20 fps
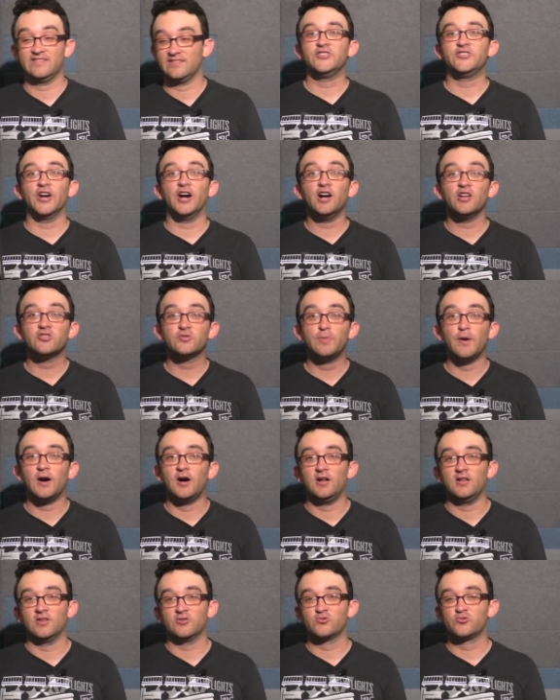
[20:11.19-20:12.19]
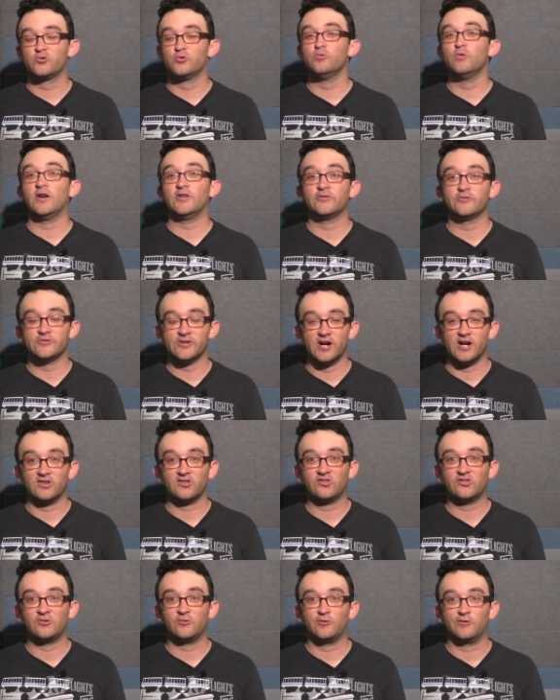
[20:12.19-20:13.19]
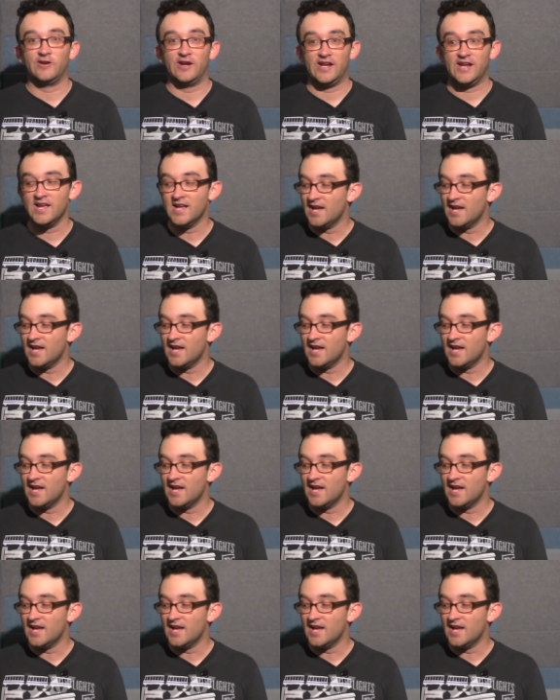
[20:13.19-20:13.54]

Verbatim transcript: Dodgeball, a true underdog story.